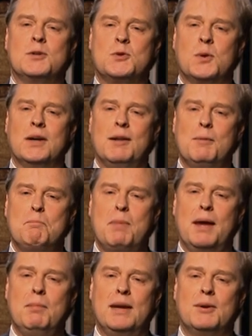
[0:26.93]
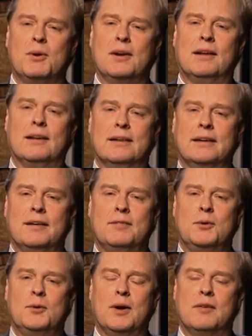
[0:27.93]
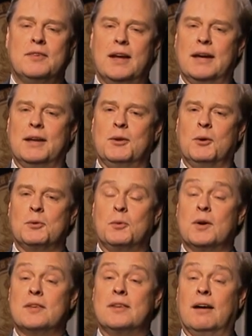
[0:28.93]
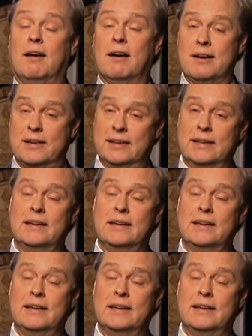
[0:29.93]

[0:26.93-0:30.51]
Drill, baby, drill. If you have taken those words to heart,